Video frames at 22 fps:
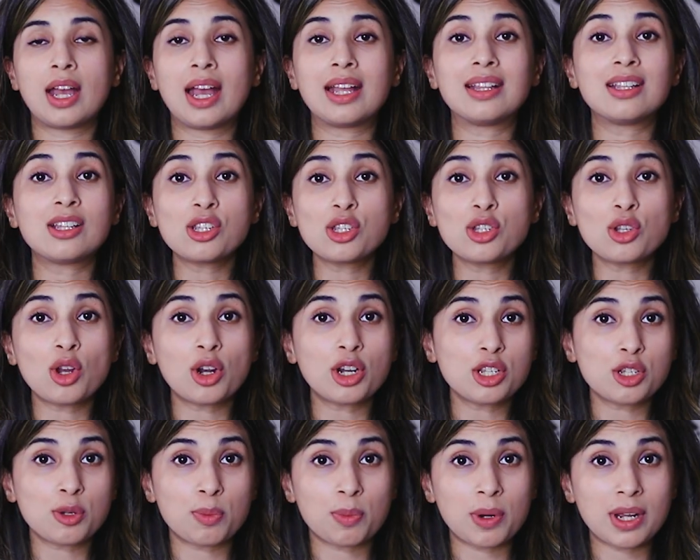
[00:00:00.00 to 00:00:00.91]
And this is not
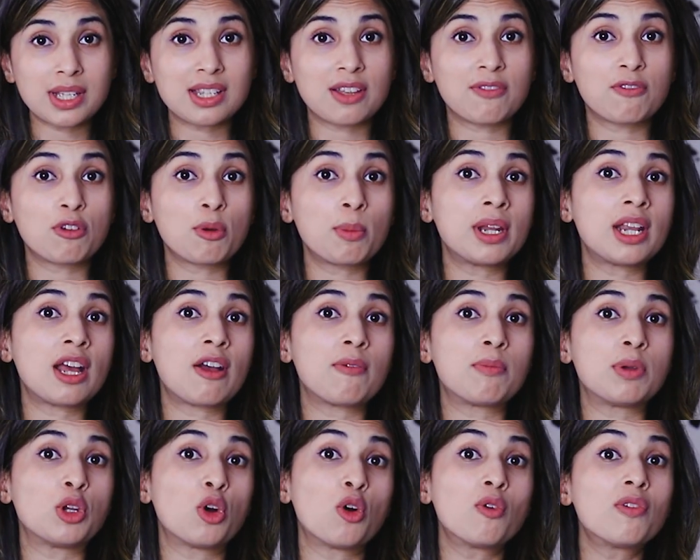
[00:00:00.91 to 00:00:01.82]
a surprise that women
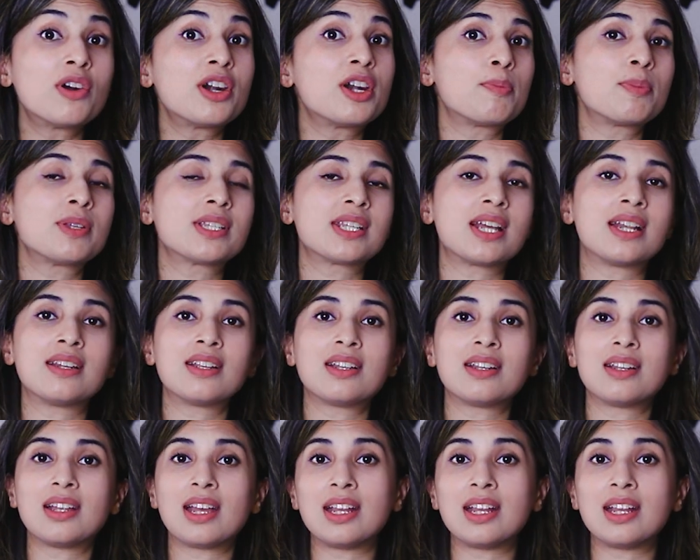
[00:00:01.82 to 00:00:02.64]
have been overrepresented